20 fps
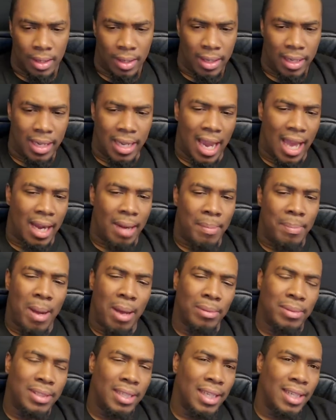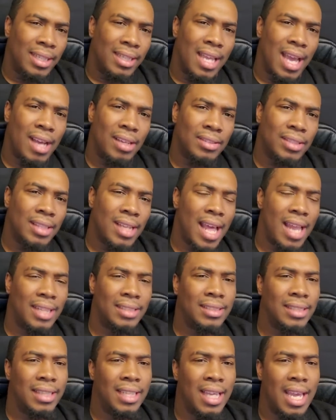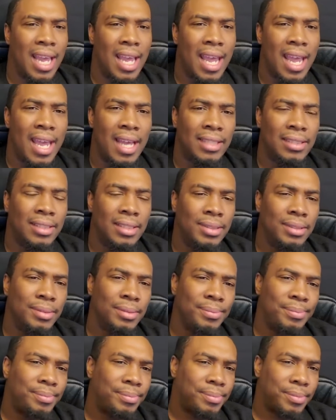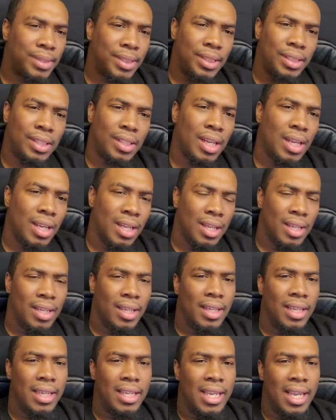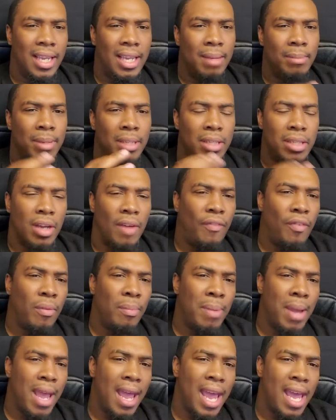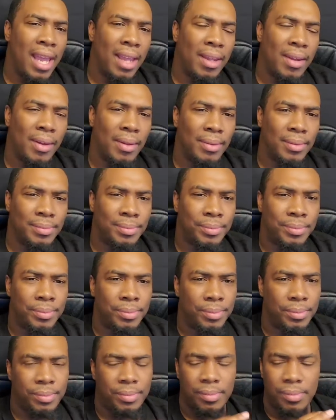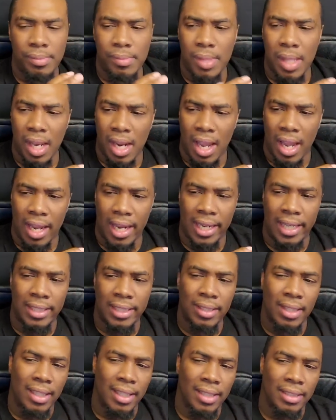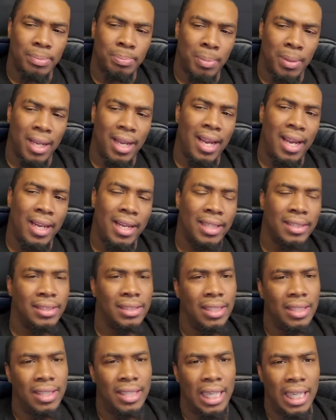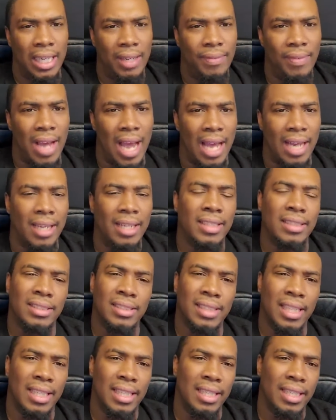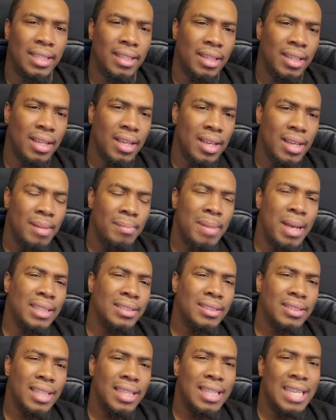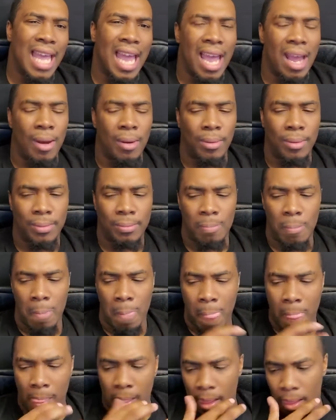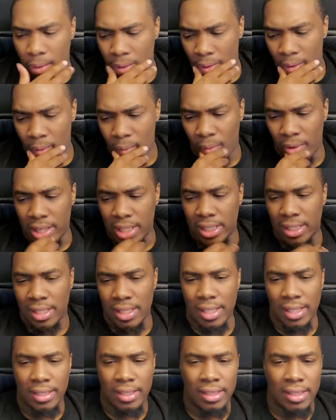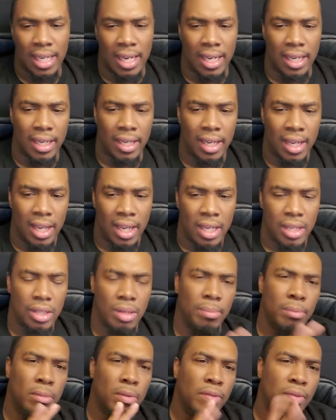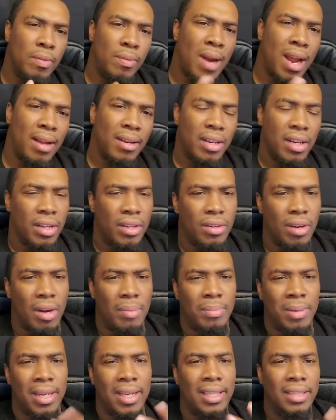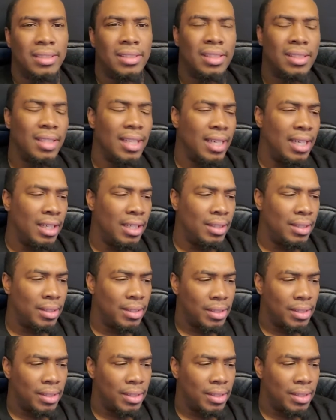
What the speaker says: He got about $10,000 in cash. He get him a duffel bag. And his plan is to leave out of the city by sundown when the sun's setting to move around in the dark. But here's the thing.